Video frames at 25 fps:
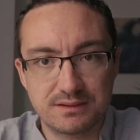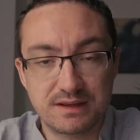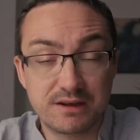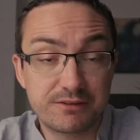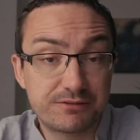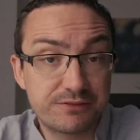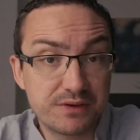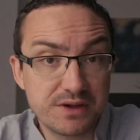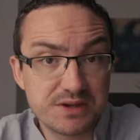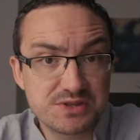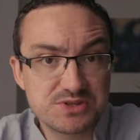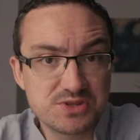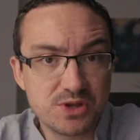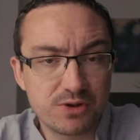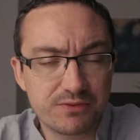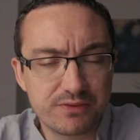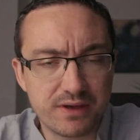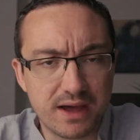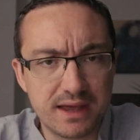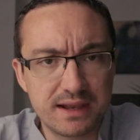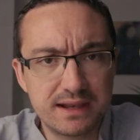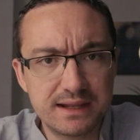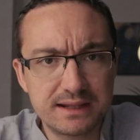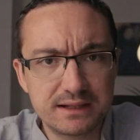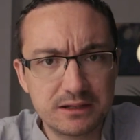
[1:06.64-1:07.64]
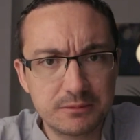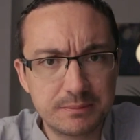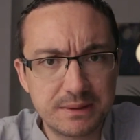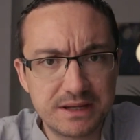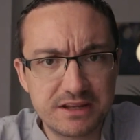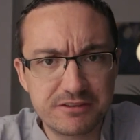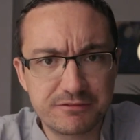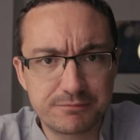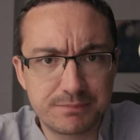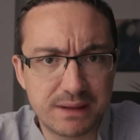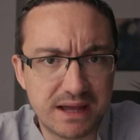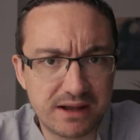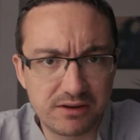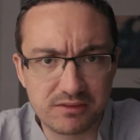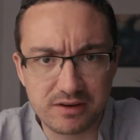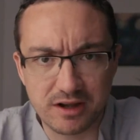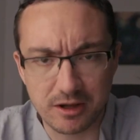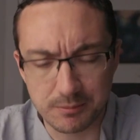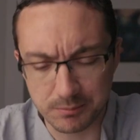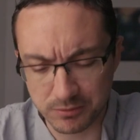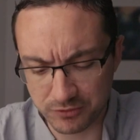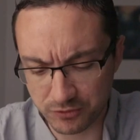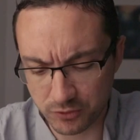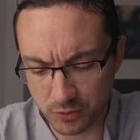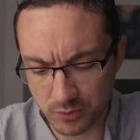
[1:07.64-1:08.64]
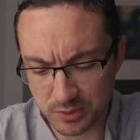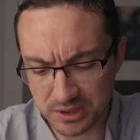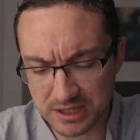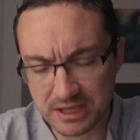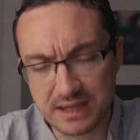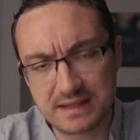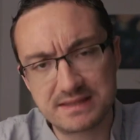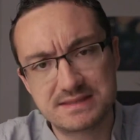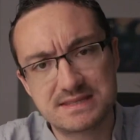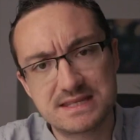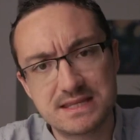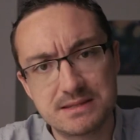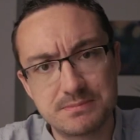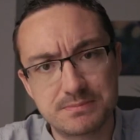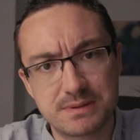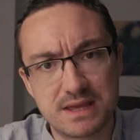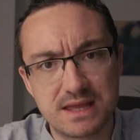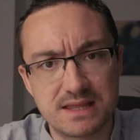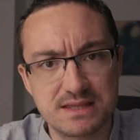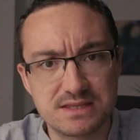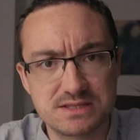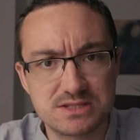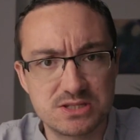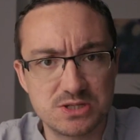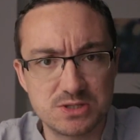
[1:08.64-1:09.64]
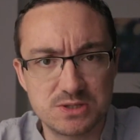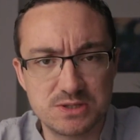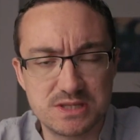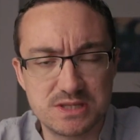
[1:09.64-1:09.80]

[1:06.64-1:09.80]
Now first off, a little bit of background before we get deep into